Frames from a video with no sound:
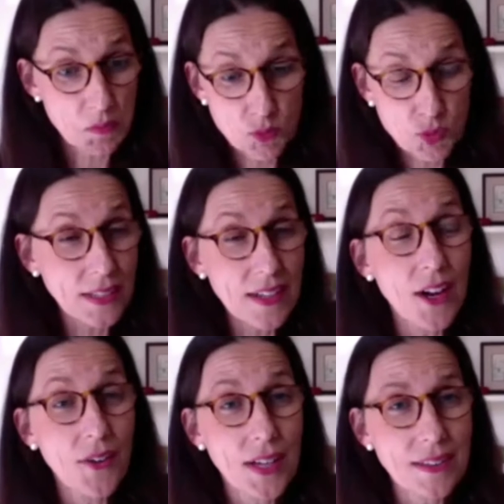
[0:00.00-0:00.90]
right
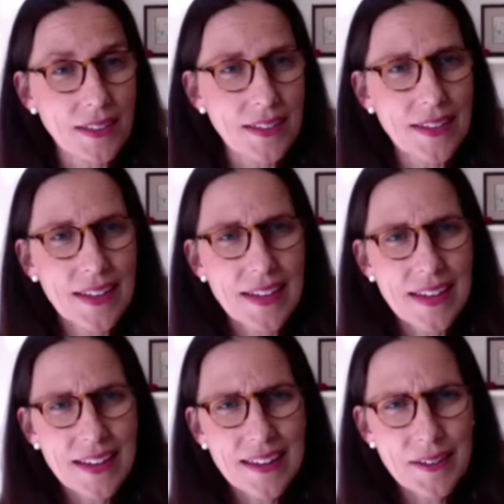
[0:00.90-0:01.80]
now, I think.
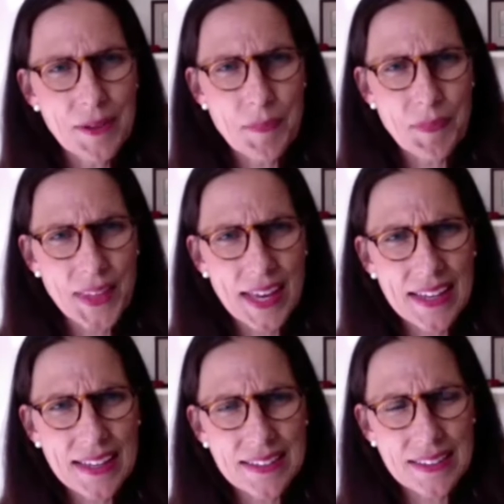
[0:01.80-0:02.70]

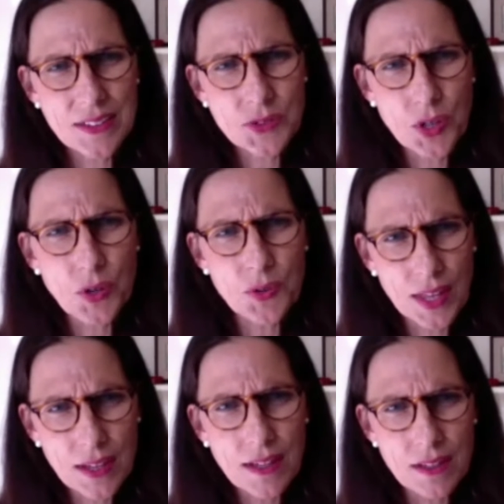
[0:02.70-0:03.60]
And so
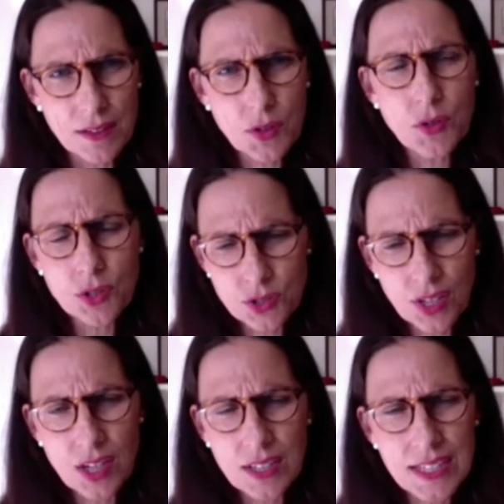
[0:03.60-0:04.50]
the courts
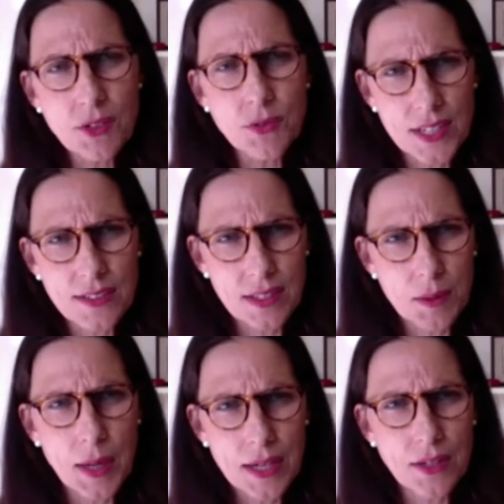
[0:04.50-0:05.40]
are innovating in
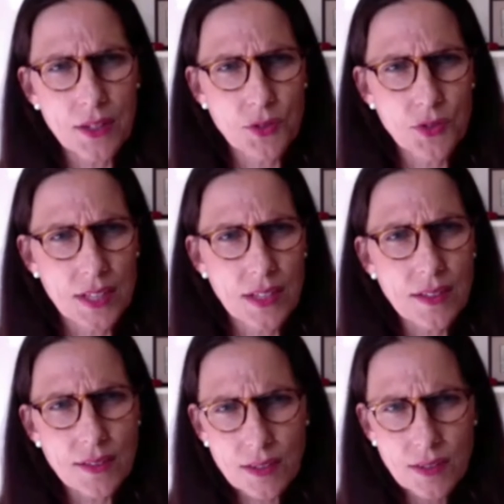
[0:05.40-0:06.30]
my country. Is
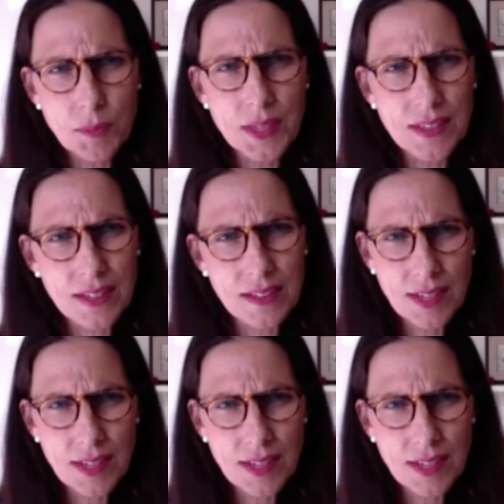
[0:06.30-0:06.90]
that something that is